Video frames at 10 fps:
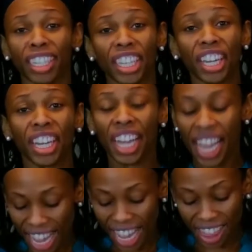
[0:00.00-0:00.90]
onion
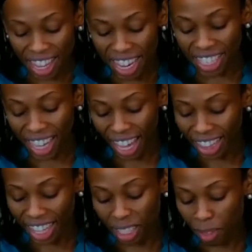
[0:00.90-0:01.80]
in things
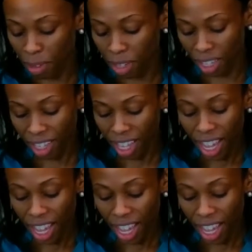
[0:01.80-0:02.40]
like this, but